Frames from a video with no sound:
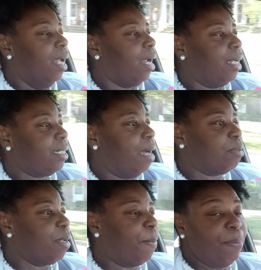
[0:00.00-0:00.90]
a lot of
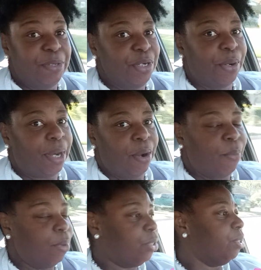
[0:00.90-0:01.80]
times some people, you know, they
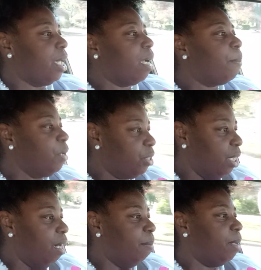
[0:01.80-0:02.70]
don't want you to take a picture of them.